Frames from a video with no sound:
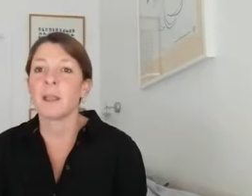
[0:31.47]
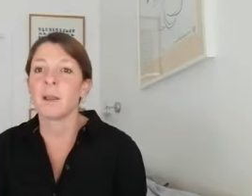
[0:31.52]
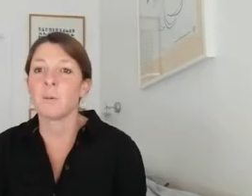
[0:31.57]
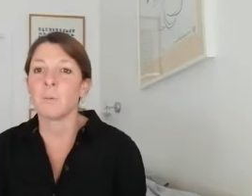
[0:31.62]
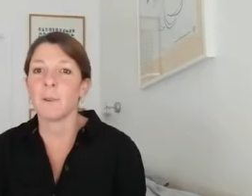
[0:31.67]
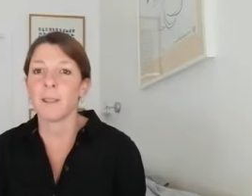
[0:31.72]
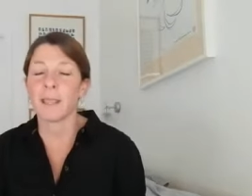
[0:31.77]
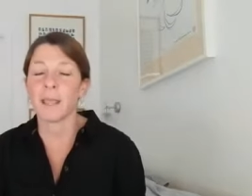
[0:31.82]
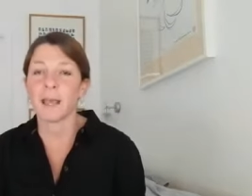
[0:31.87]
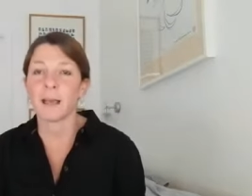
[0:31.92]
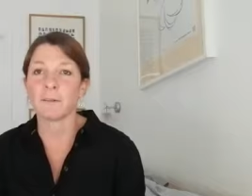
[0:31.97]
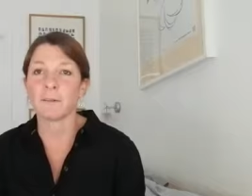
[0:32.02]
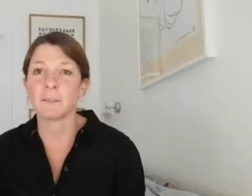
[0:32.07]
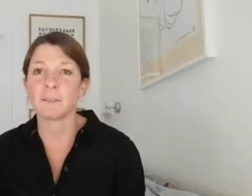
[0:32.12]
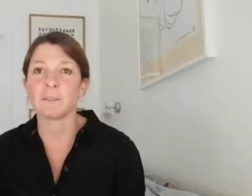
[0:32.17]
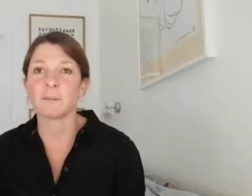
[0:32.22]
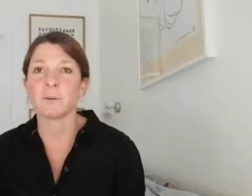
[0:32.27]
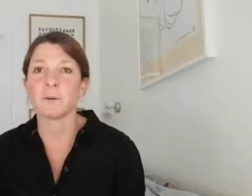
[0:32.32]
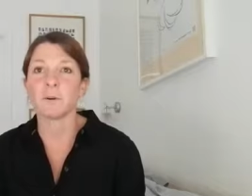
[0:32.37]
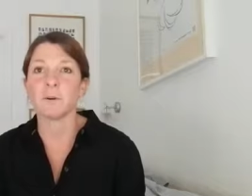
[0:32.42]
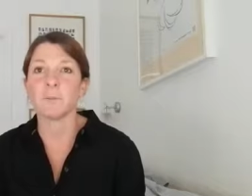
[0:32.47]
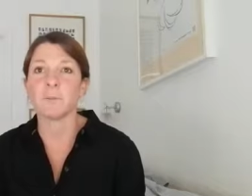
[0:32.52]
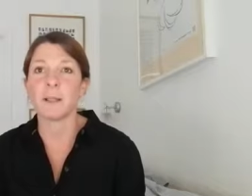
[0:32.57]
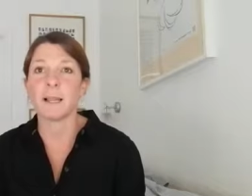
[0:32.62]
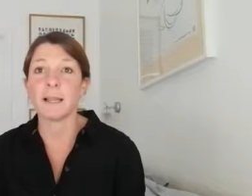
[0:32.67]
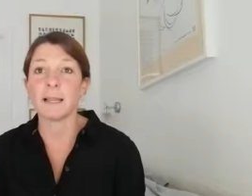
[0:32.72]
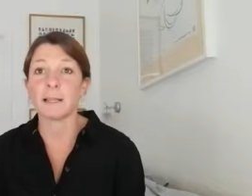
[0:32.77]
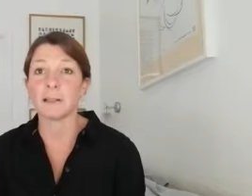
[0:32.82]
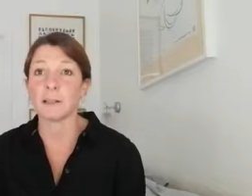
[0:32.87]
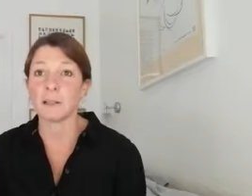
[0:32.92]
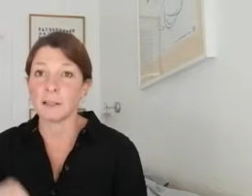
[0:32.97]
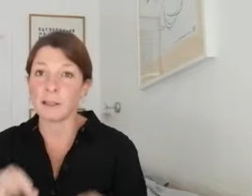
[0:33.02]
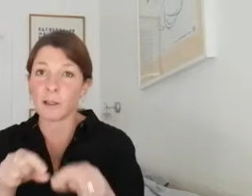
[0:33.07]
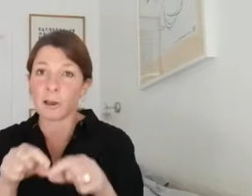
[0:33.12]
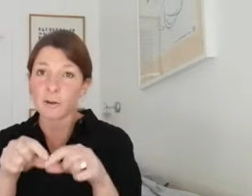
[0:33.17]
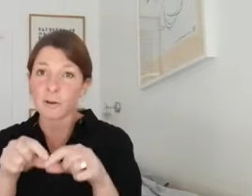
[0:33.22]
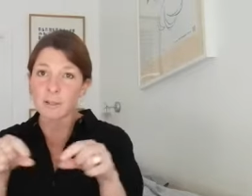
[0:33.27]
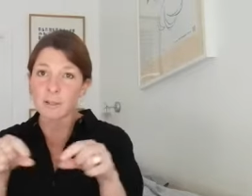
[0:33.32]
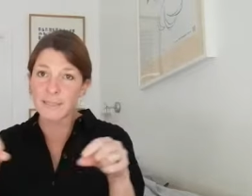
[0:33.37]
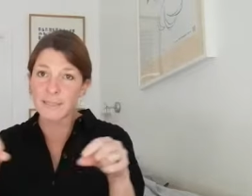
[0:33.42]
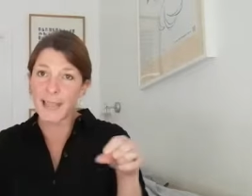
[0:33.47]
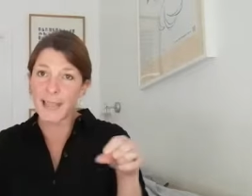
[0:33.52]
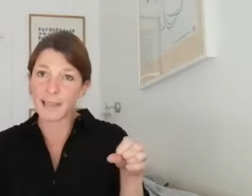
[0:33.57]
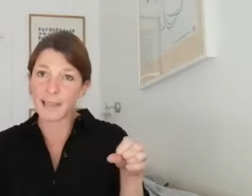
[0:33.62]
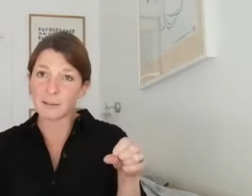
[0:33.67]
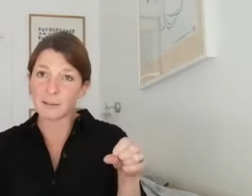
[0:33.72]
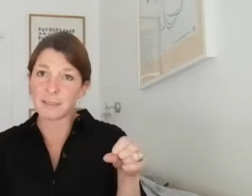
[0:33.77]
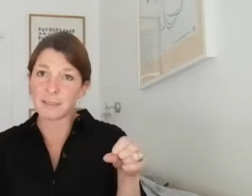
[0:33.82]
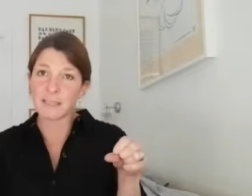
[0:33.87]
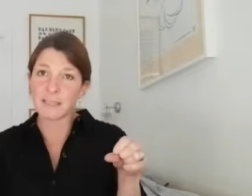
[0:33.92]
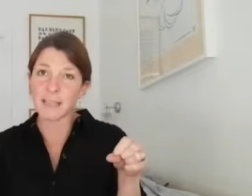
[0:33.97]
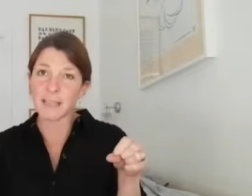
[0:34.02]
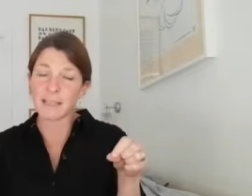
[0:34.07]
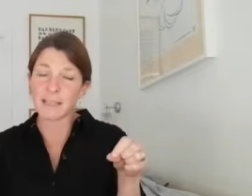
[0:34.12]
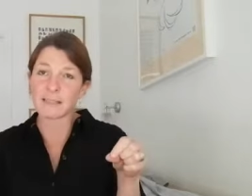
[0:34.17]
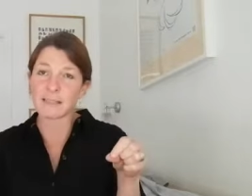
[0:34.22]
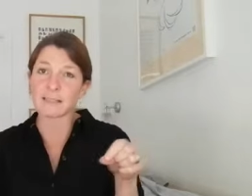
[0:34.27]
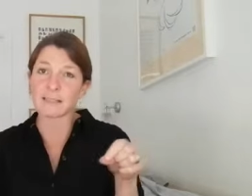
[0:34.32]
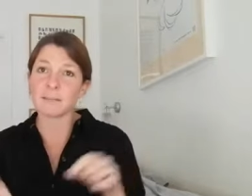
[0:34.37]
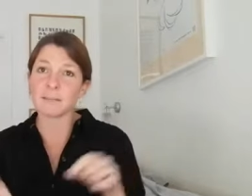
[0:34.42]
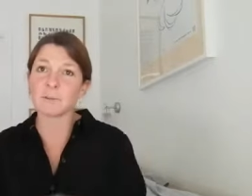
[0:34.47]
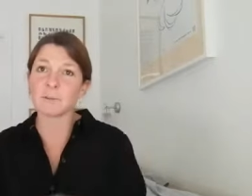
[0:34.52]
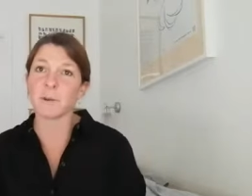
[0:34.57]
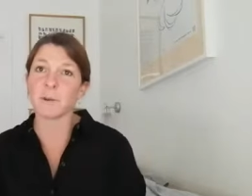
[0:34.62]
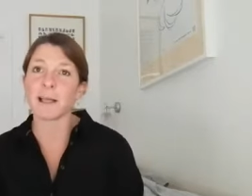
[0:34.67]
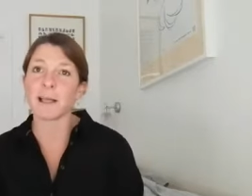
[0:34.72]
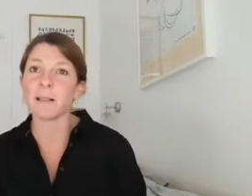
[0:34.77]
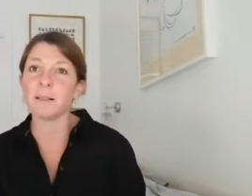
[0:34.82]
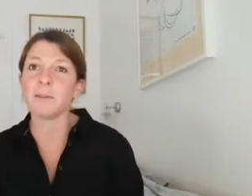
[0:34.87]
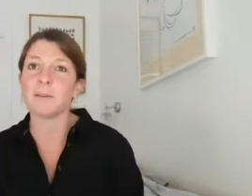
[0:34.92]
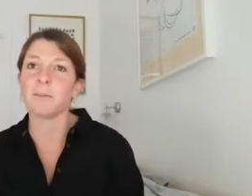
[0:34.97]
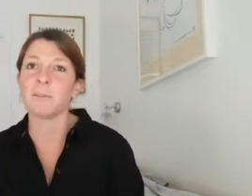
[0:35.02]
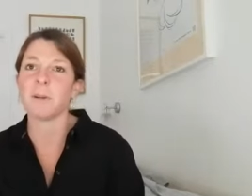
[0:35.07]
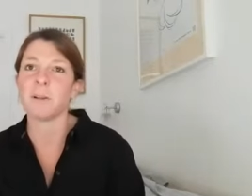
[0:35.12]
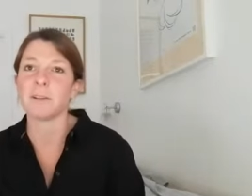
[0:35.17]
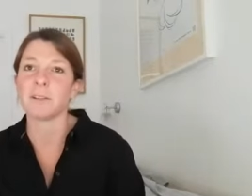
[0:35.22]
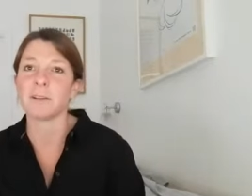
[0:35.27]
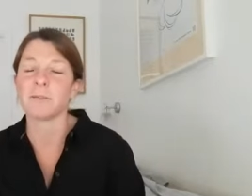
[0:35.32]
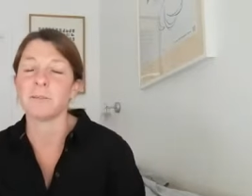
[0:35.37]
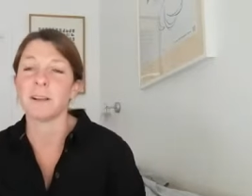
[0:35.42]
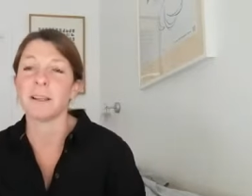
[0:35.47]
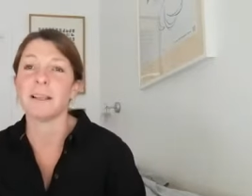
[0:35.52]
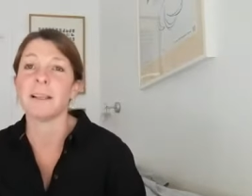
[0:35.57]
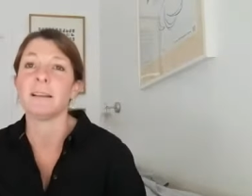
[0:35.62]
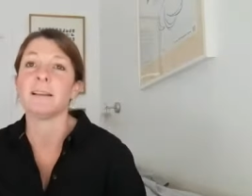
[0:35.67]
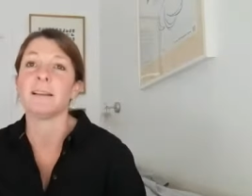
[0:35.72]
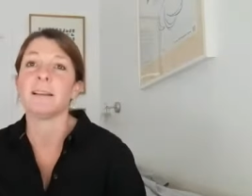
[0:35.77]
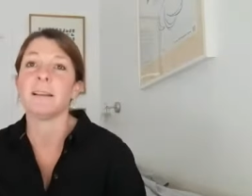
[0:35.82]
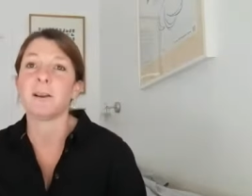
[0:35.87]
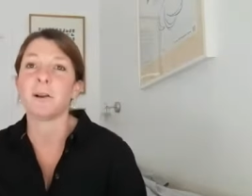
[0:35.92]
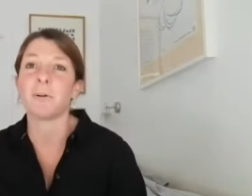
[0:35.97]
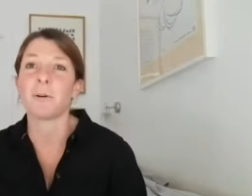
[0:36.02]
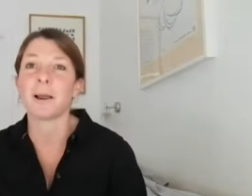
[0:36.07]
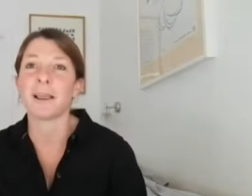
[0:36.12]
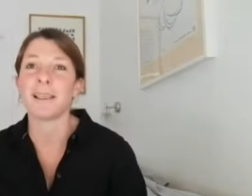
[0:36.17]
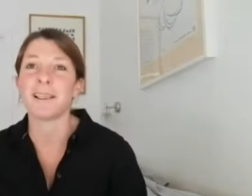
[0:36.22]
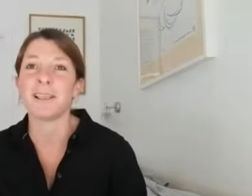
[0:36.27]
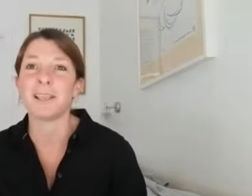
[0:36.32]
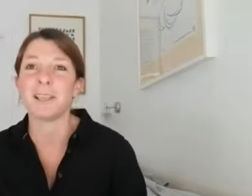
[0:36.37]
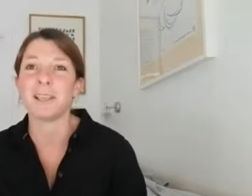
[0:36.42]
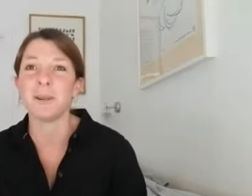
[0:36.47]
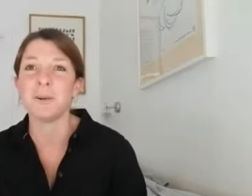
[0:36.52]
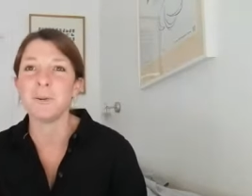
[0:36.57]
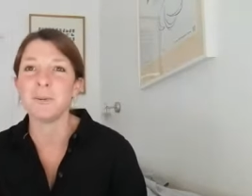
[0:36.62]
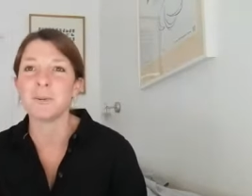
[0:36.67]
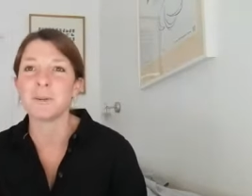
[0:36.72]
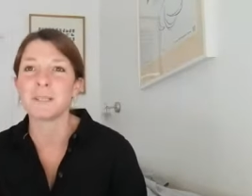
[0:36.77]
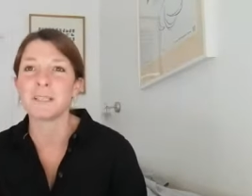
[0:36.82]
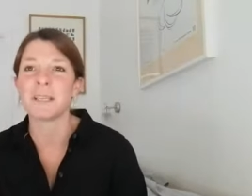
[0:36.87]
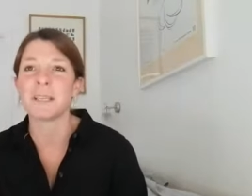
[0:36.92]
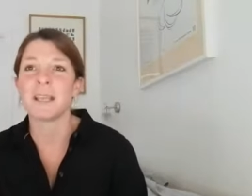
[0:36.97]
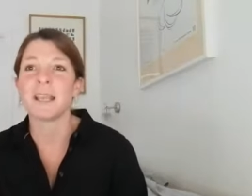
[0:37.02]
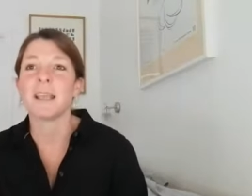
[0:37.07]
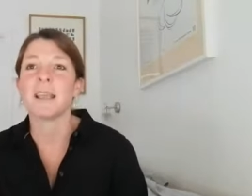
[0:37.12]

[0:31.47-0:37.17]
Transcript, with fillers: We have some little long tail tits as well, which are really quite cute.